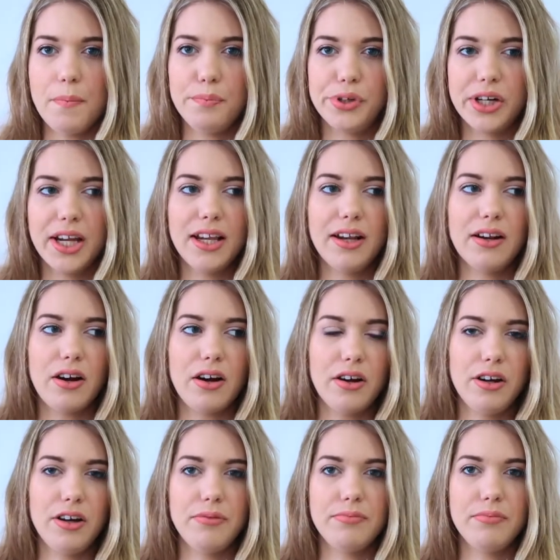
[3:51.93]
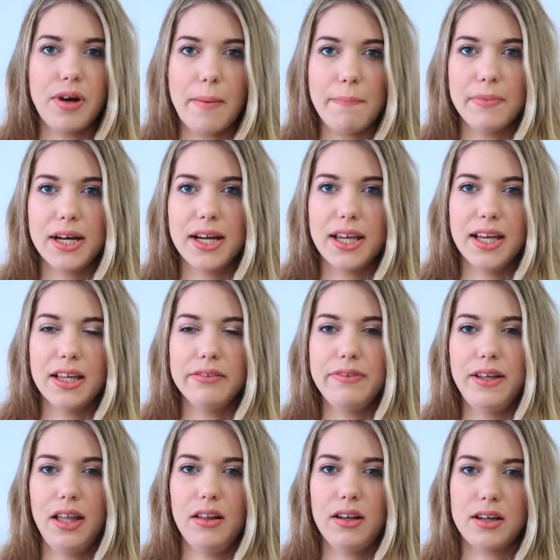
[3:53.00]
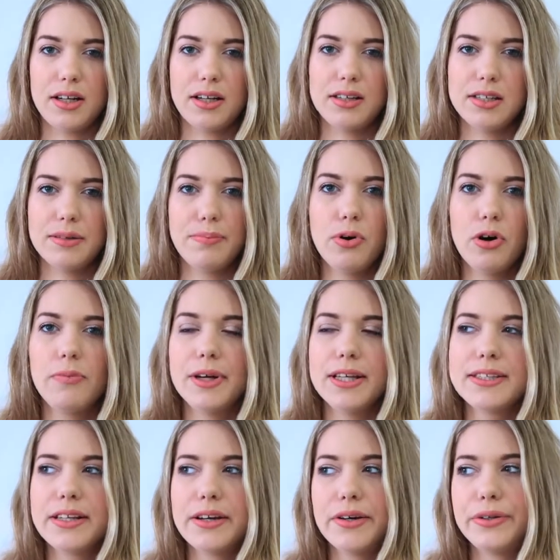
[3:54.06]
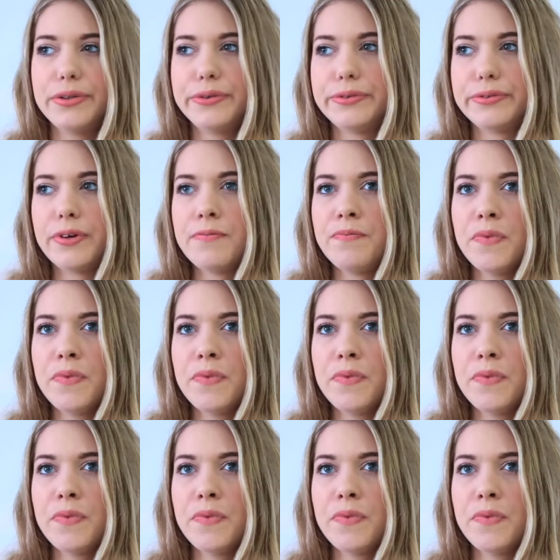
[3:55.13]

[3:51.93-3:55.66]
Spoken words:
bringing home money and feeling like I can support myself.